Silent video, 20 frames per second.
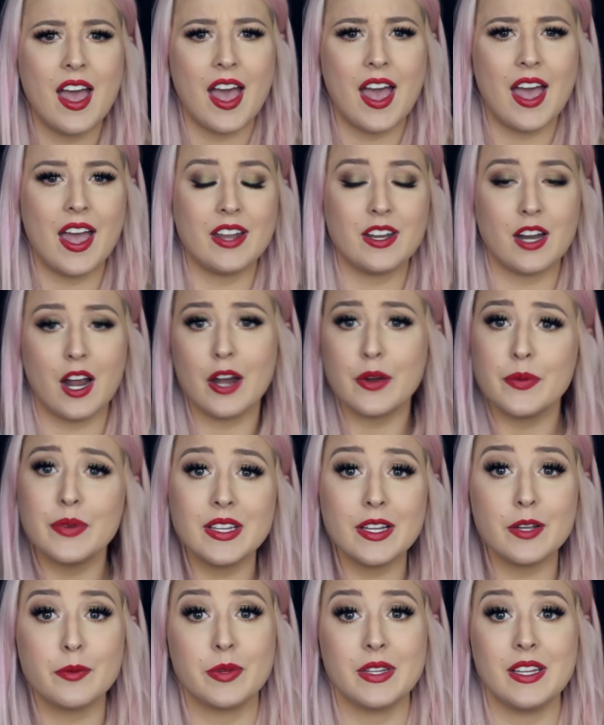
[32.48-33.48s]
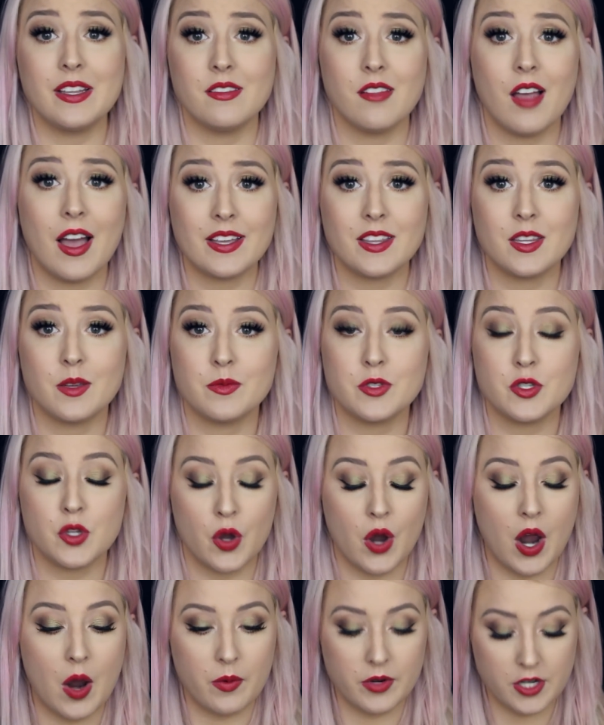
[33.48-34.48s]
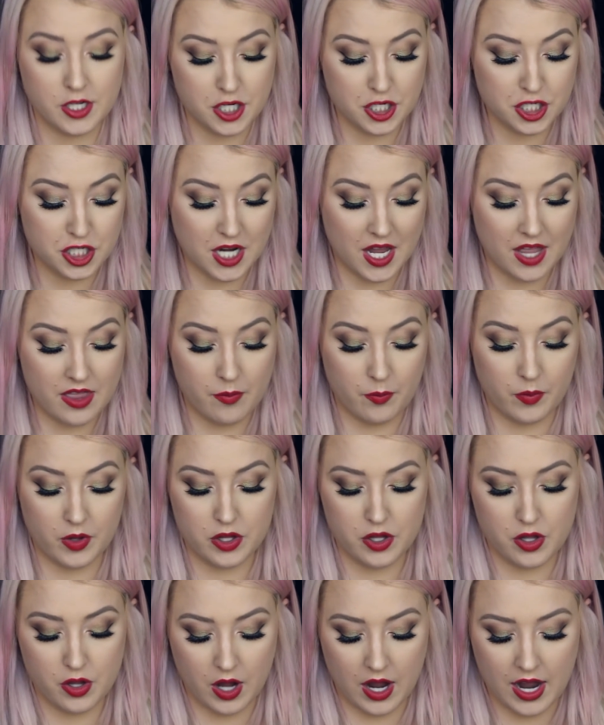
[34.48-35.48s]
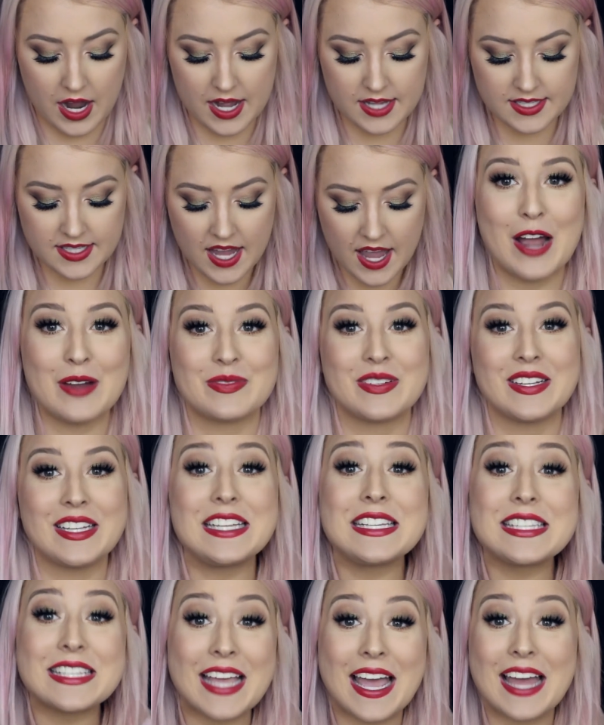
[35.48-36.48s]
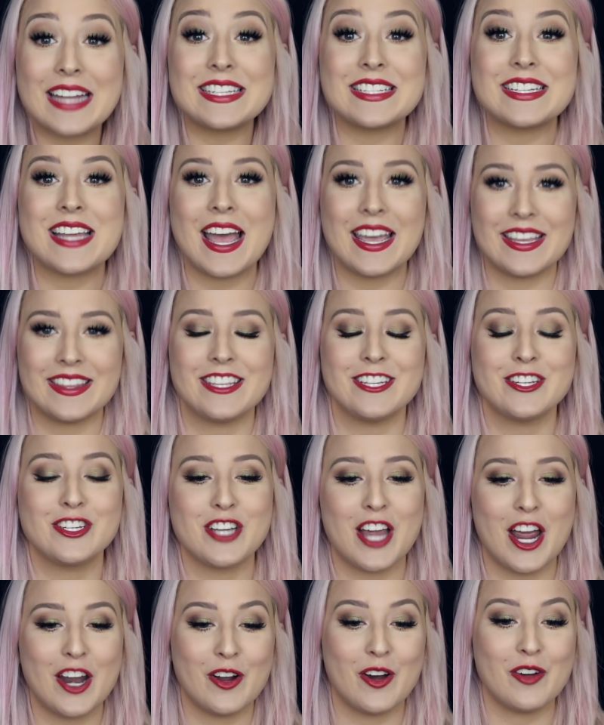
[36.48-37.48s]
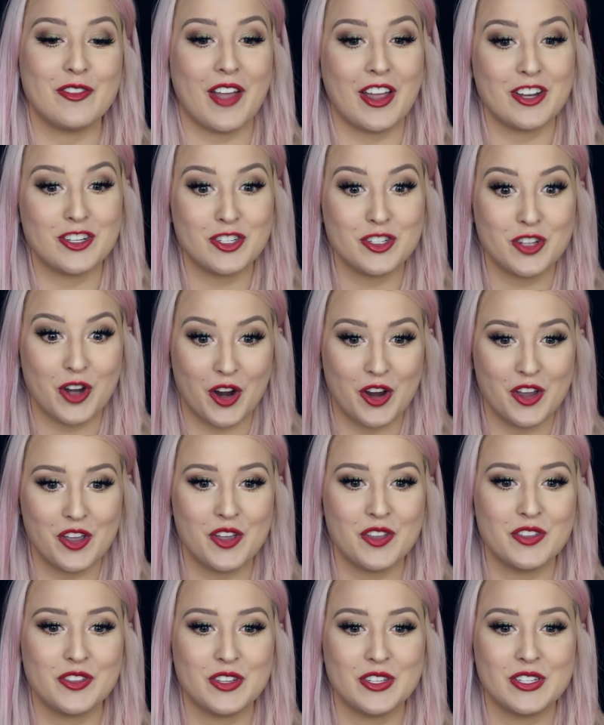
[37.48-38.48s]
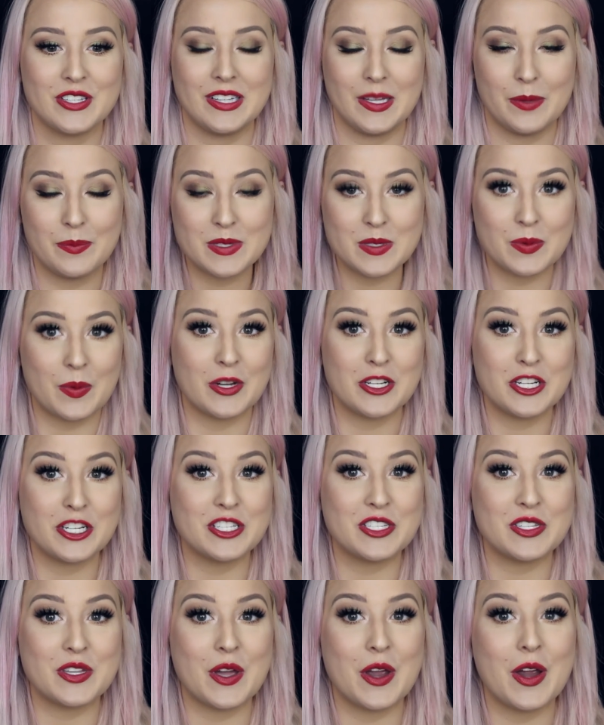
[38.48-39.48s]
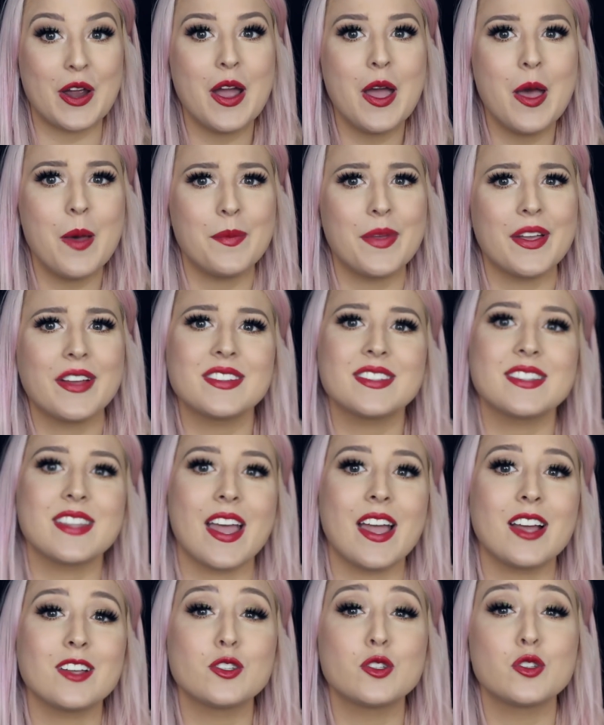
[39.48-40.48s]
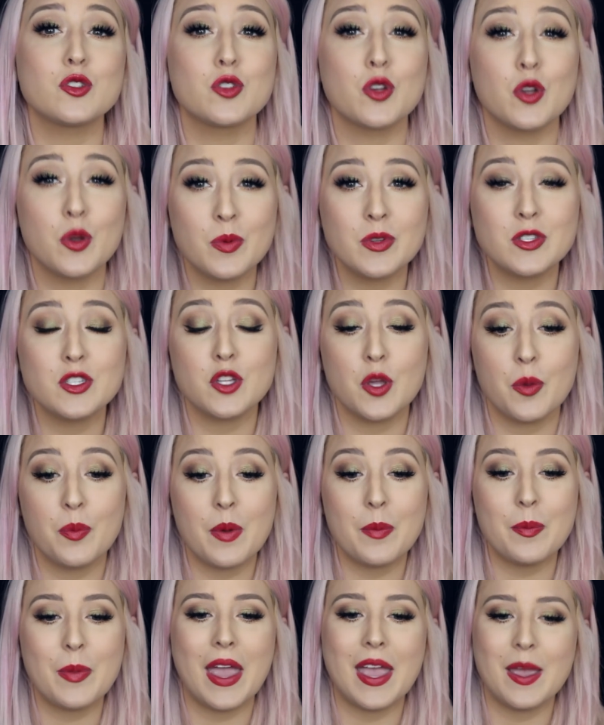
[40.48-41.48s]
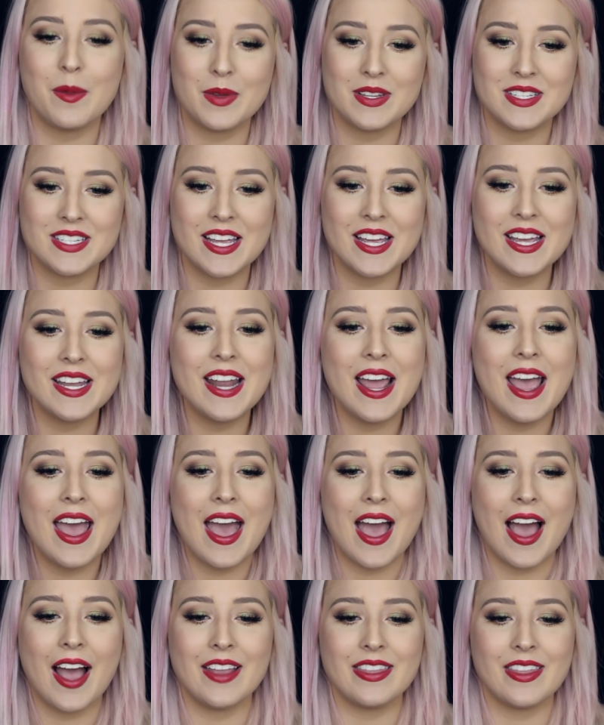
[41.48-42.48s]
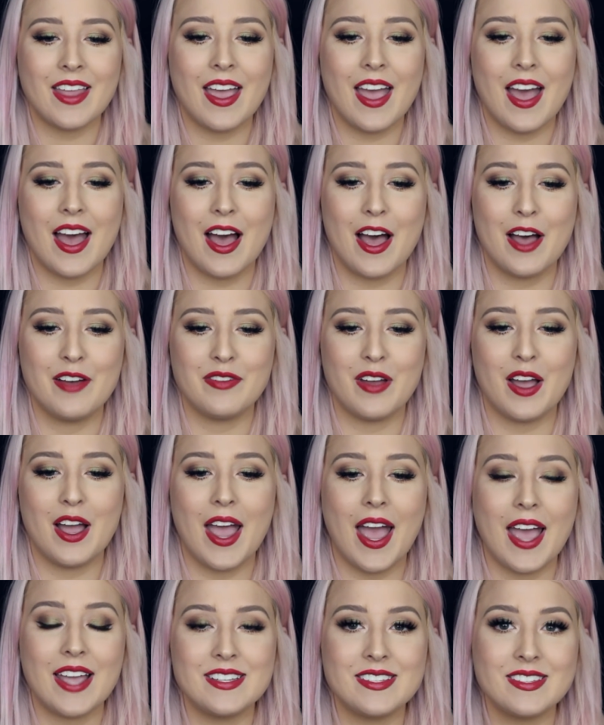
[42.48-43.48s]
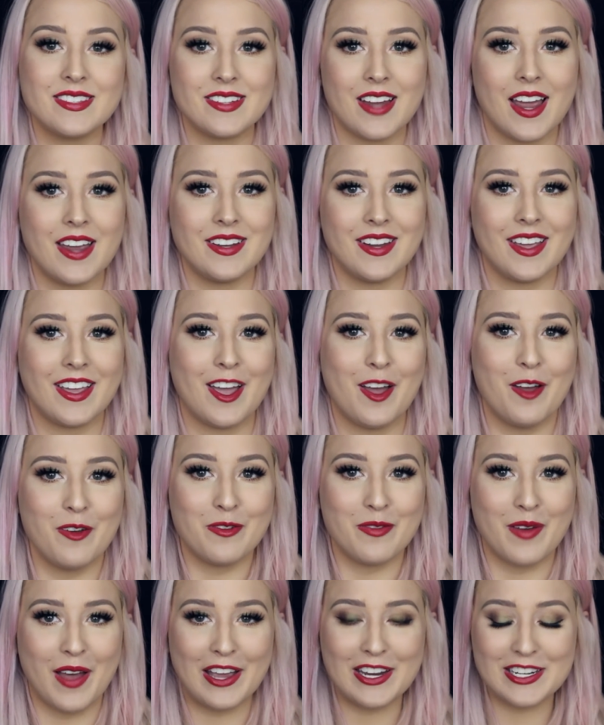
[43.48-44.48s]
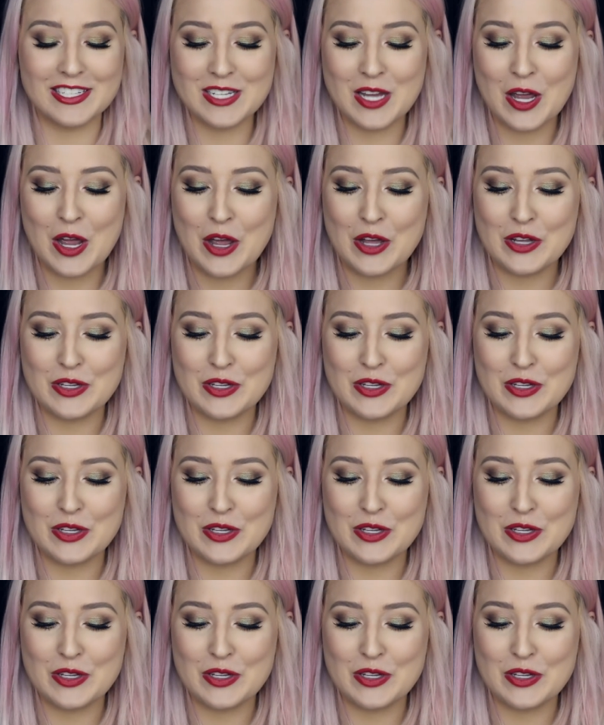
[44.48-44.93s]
and I really really like them so I wanted to share them with you guys. I'm really scared to take this shade off and show you the lip swatches though because they are super super pigmented and they have a staining effect.